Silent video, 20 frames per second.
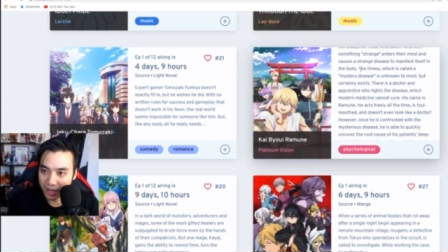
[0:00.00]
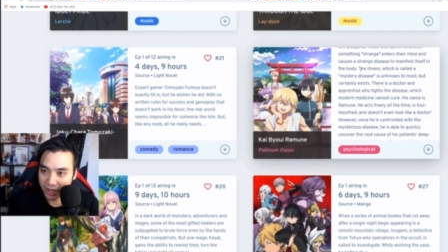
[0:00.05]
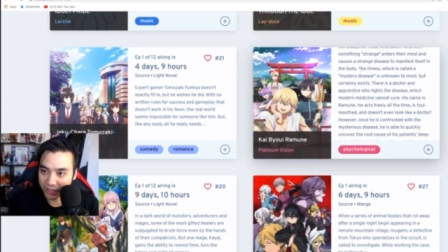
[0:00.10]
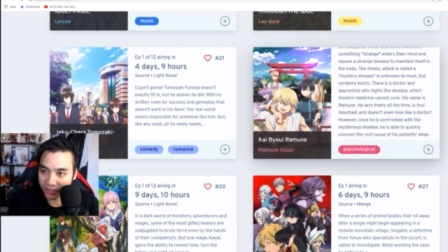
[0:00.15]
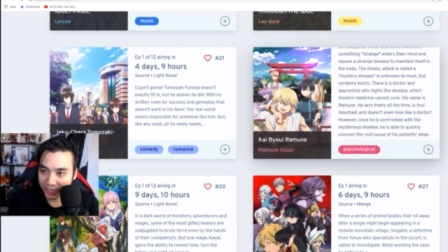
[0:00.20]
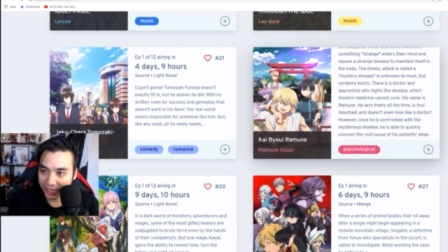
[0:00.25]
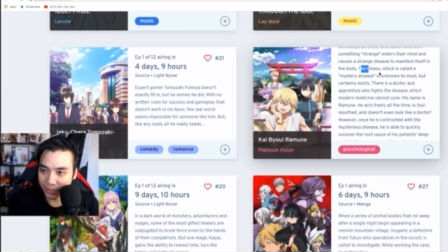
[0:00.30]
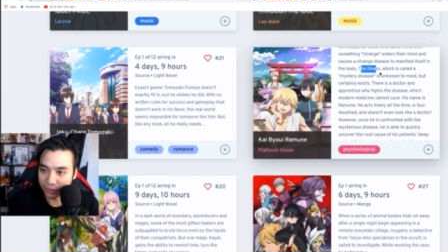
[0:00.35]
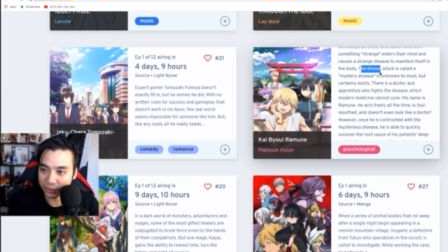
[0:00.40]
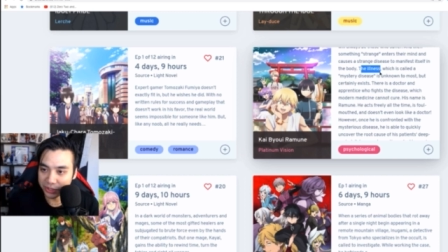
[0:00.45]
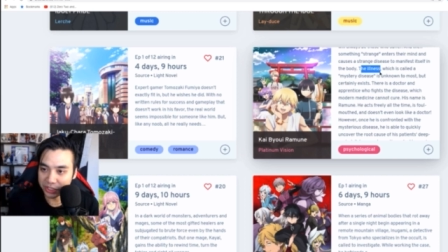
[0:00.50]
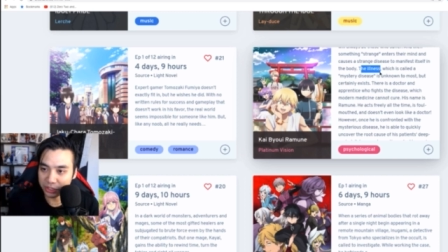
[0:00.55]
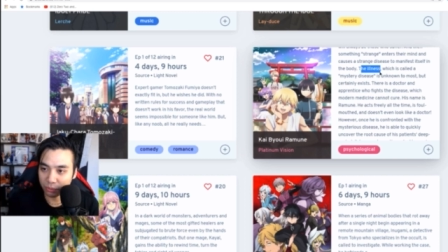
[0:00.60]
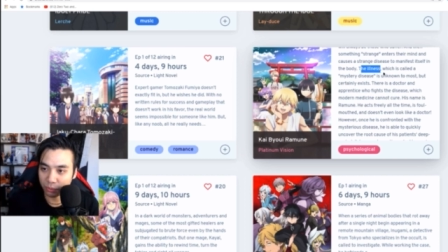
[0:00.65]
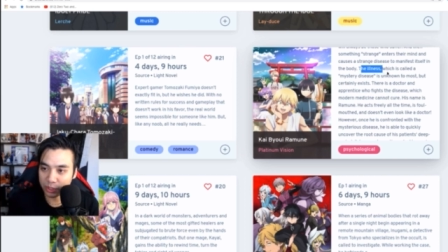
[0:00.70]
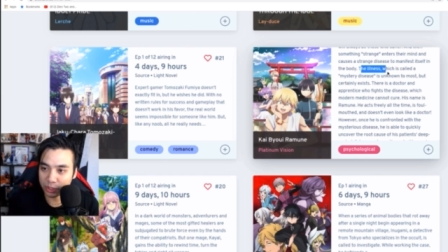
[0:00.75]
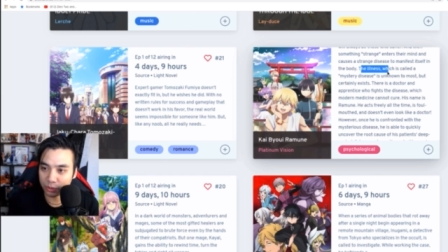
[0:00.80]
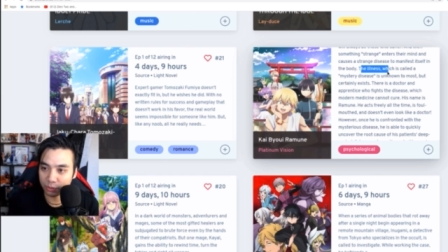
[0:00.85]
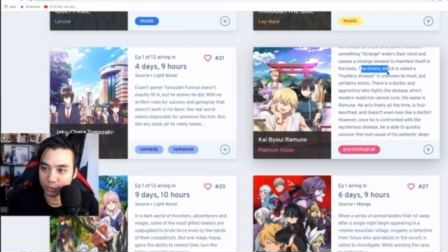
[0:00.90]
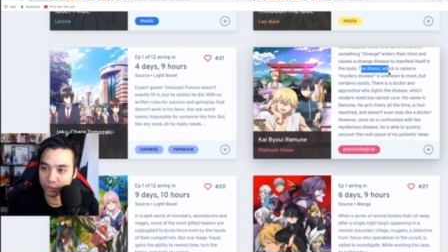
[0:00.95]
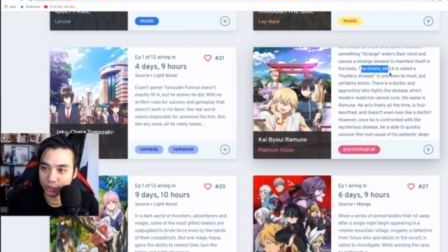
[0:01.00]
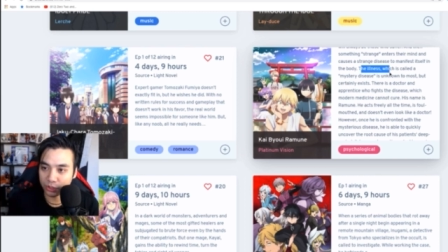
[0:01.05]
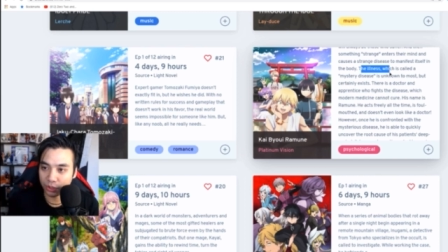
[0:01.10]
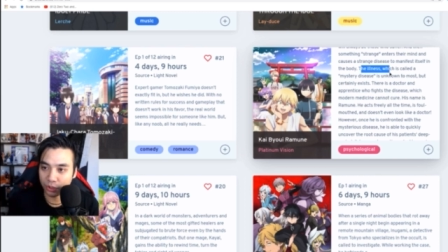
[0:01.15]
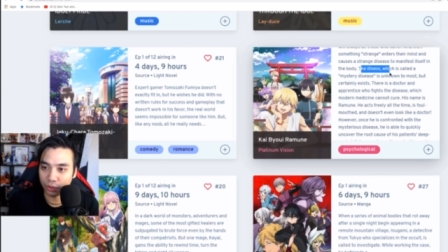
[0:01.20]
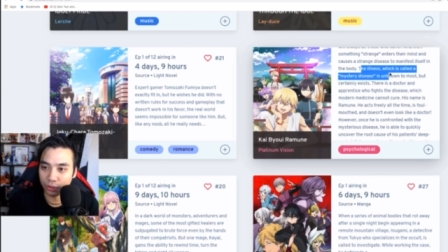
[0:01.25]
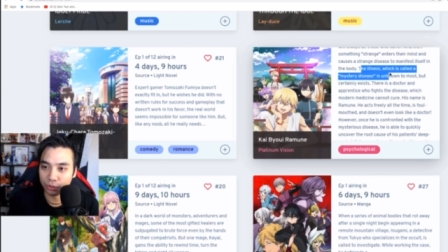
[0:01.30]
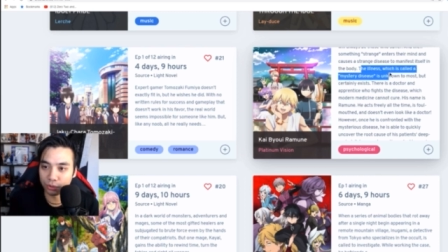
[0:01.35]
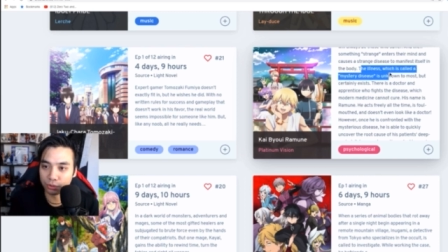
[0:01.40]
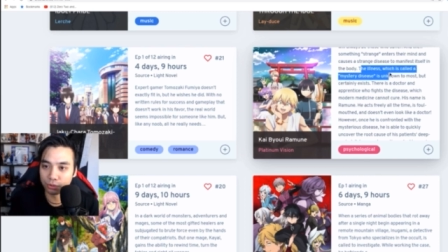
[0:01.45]
The illness, which was
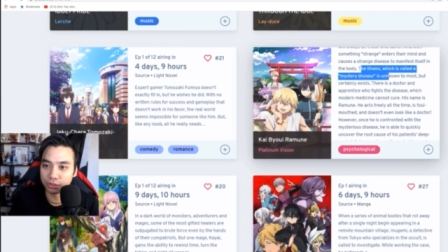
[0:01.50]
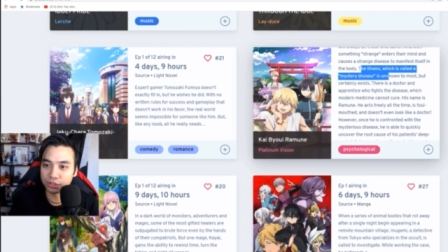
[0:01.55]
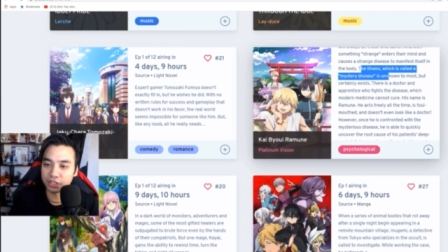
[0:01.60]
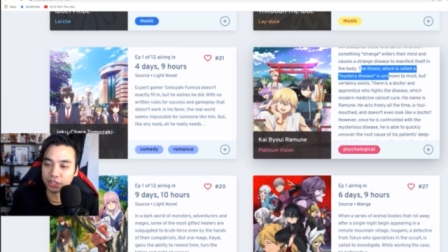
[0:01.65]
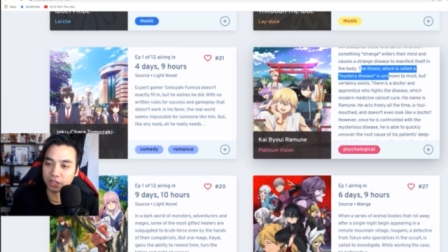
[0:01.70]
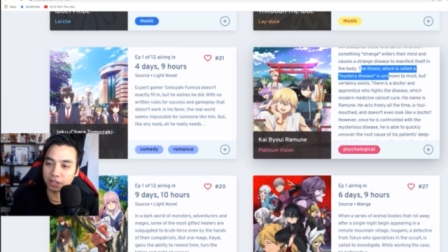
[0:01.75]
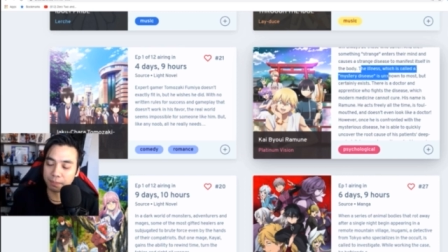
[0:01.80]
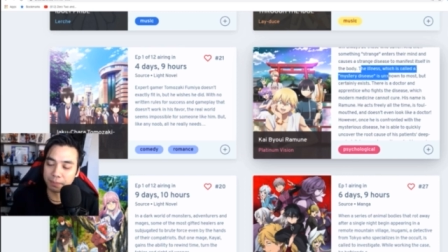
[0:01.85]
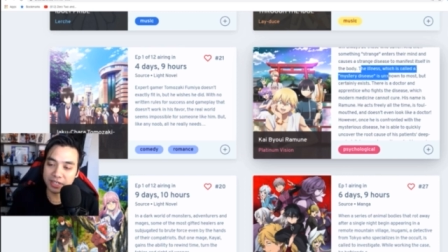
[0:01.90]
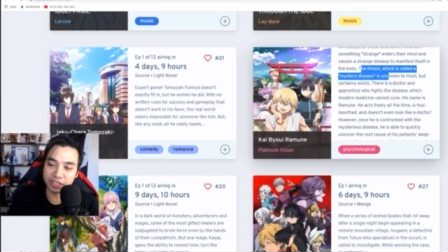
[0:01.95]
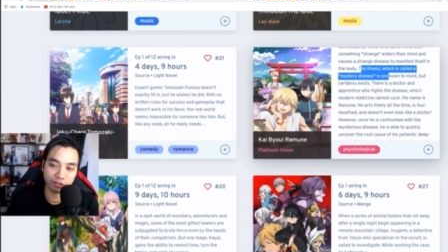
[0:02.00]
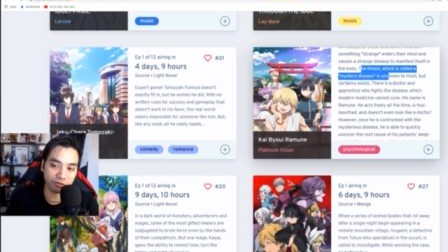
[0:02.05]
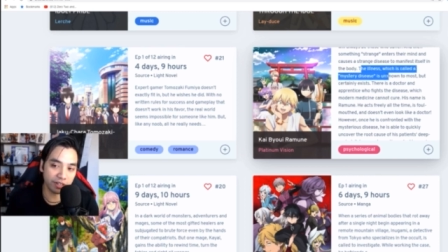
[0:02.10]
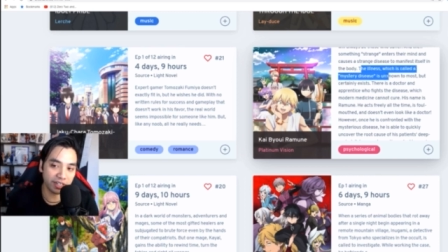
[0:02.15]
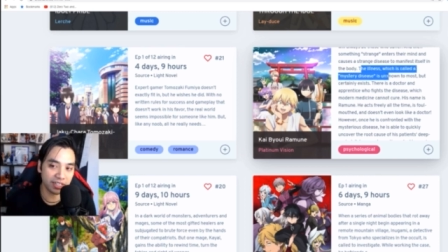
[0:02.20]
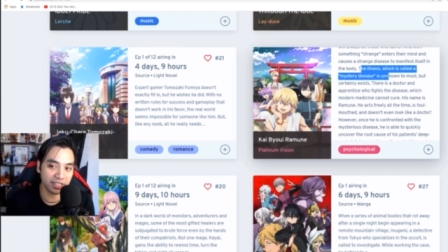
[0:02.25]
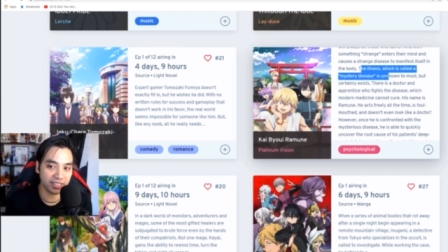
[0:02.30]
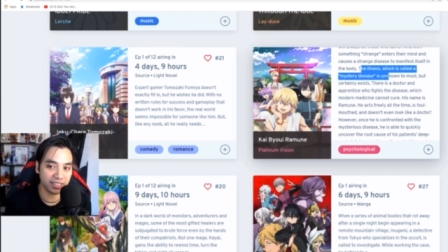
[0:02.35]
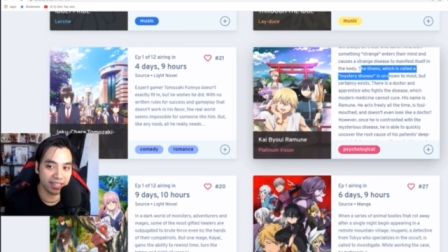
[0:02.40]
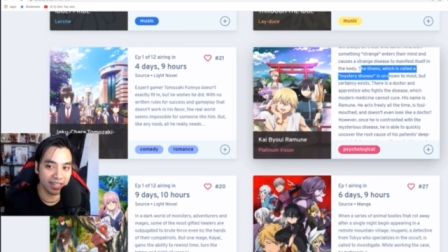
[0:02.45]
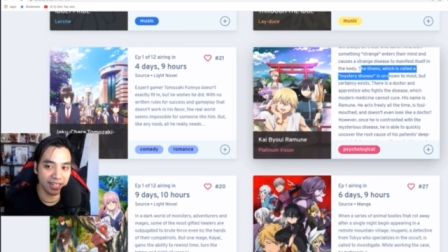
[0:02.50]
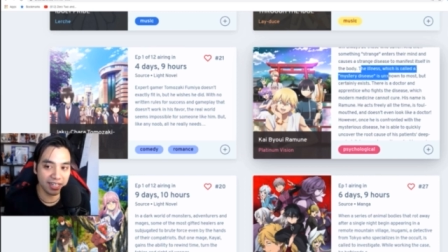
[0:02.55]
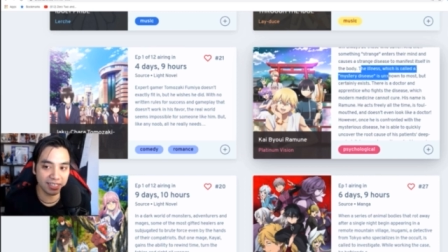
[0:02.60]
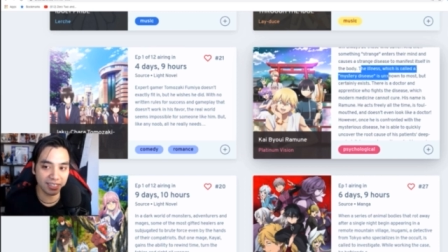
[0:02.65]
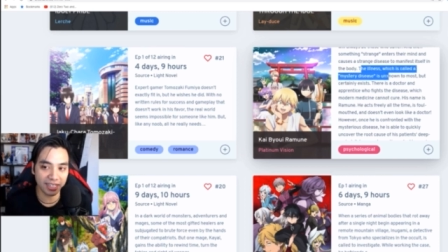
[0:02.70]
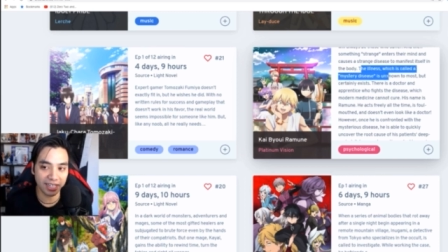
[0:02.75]
called the mystery disease,